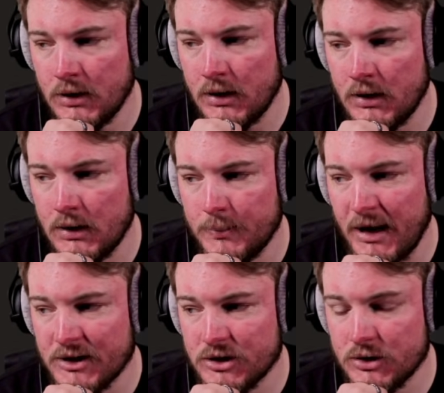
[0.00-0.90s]

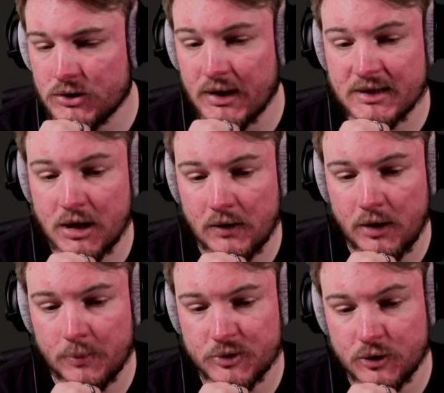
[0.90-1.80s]
patch. So that's another
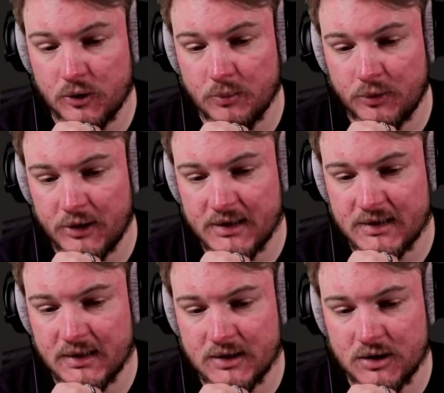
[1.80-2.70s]
option. You can
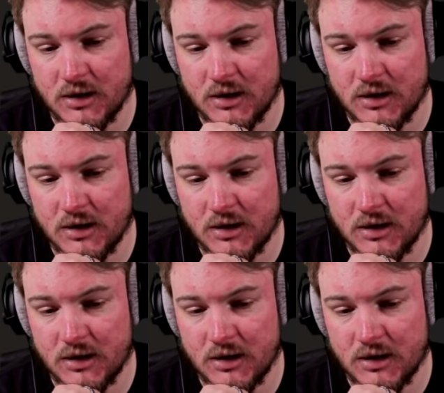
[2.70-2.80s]
place it